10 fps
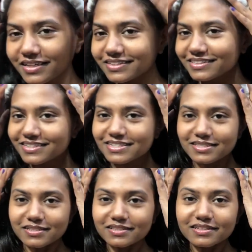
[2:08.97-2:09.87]
this
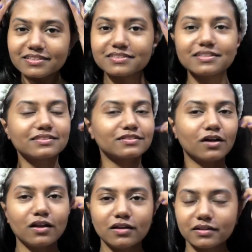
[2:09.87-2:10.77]
does
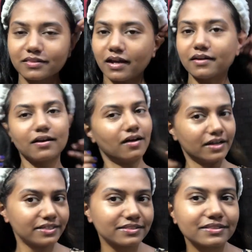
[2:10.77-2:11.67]
not look that
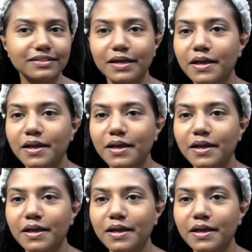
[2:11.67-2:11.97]
nice.